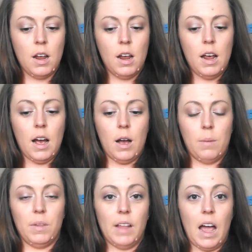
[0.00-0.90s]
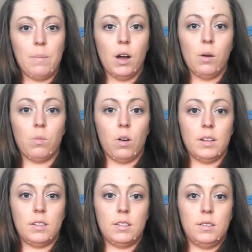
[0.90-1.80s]
The lap belt
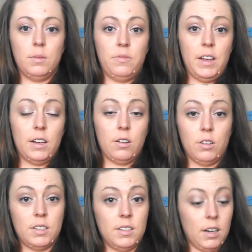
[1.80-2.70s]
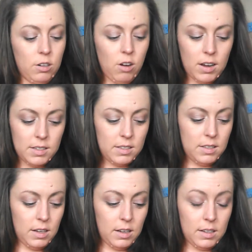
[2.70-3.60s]
wants to fit snug across
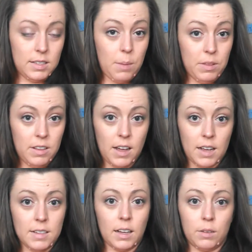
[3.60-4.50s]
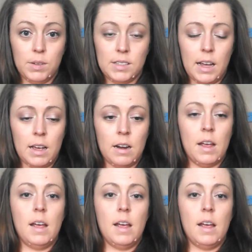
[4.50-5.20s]
the top of the thighs, like we said,